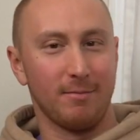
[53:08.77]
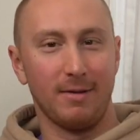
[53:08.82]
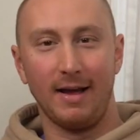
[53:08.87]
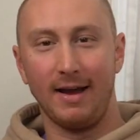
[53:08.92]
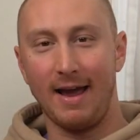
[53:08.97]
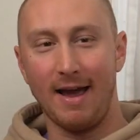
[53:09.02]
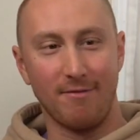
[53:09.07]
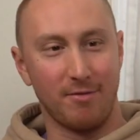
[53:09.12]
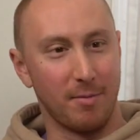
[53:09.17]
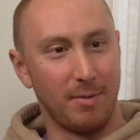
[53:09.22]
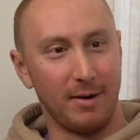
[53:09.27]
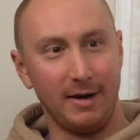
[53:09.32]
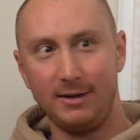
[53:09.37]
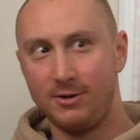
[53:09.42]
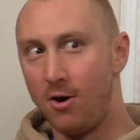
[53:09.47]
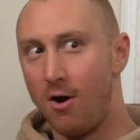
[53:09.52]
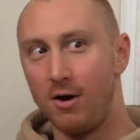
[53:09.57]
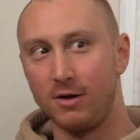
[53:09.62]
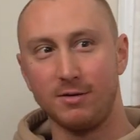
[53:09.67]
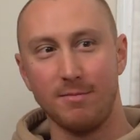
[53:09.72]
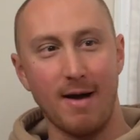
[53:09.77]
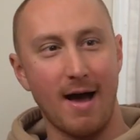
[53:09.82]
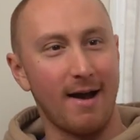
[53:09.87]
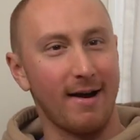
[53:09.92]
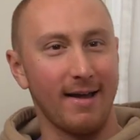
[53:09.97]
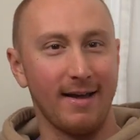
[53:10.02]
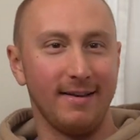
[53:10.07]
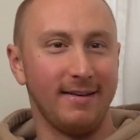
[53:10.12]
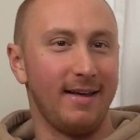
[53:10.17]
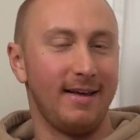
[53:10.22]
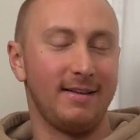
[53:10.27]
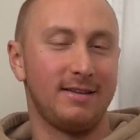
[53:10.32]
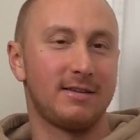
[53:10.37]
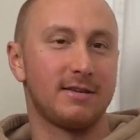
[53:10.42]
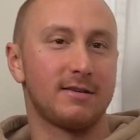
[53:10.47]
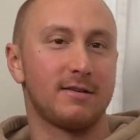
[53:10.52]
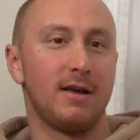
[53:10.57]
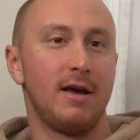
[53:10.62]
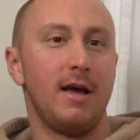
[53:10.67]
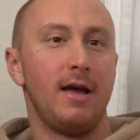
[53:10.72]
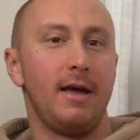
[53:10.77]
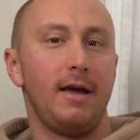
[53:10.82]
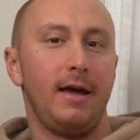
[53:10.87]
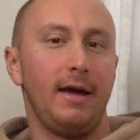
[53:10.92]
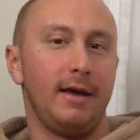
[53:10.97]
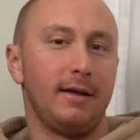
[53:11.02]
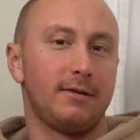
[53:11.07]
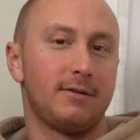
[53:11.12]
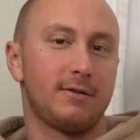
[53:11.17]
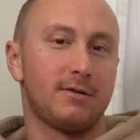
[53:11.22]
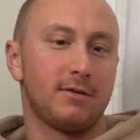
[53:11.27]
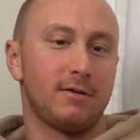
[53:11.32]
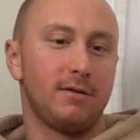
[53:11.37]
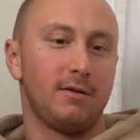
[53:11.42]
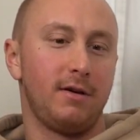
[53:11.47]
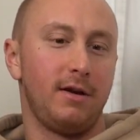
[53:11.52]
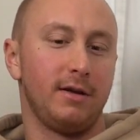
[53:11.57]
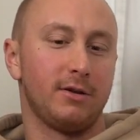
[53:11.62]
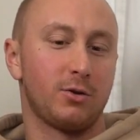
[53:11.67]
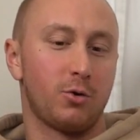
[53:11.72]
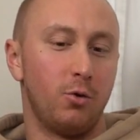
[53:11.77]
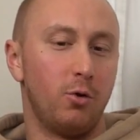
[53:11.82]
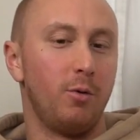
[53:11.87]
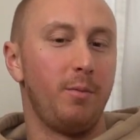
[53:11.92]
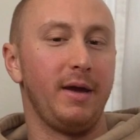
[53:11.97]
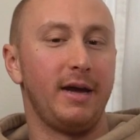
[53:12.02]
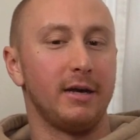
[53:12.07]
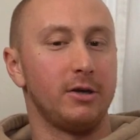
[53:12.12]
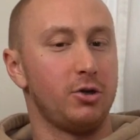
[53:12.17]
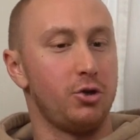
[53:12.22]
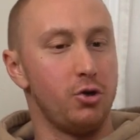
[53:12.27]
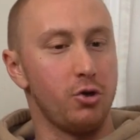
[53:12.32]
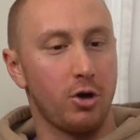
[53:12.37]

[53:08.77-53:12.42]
Like everybody talks about it, and it's cool because you